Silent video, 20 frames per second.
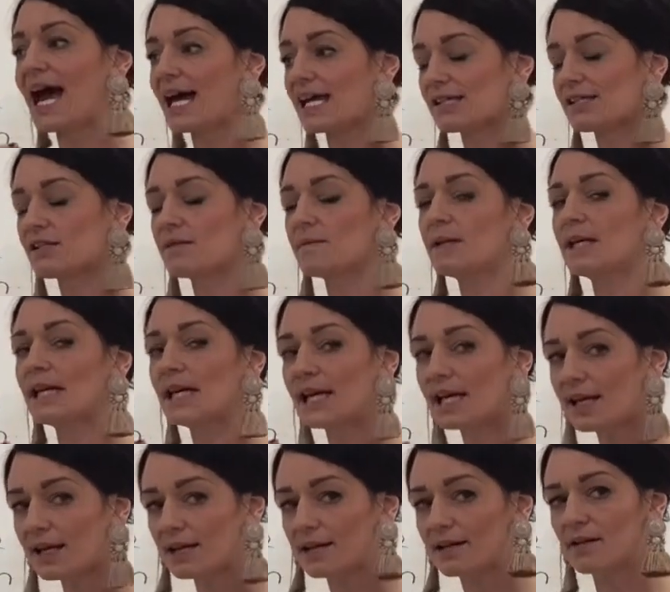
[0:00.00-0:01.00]
has to be
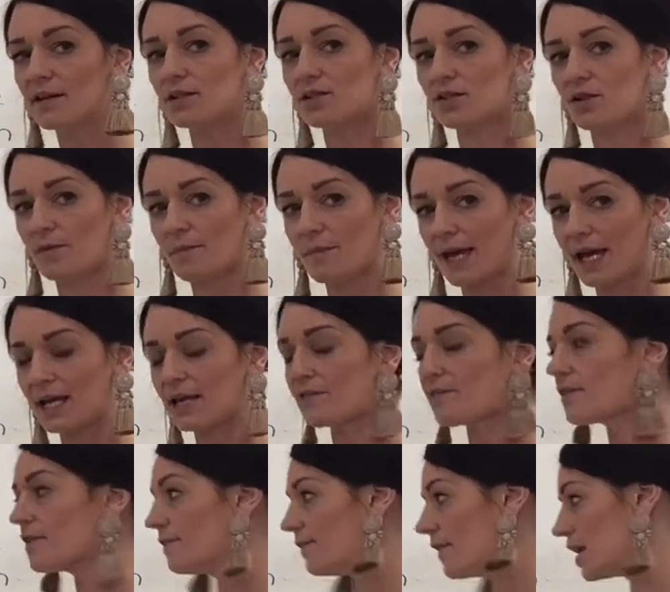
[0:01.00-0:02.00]
in the domain
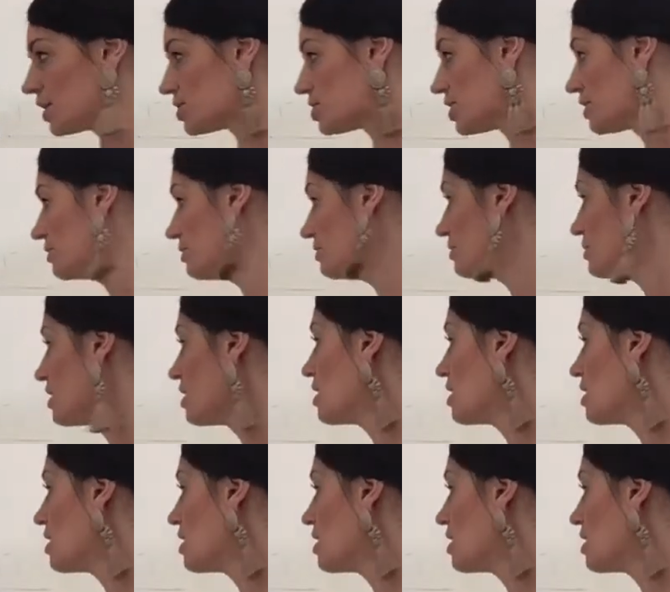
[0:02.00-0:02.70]
of the function,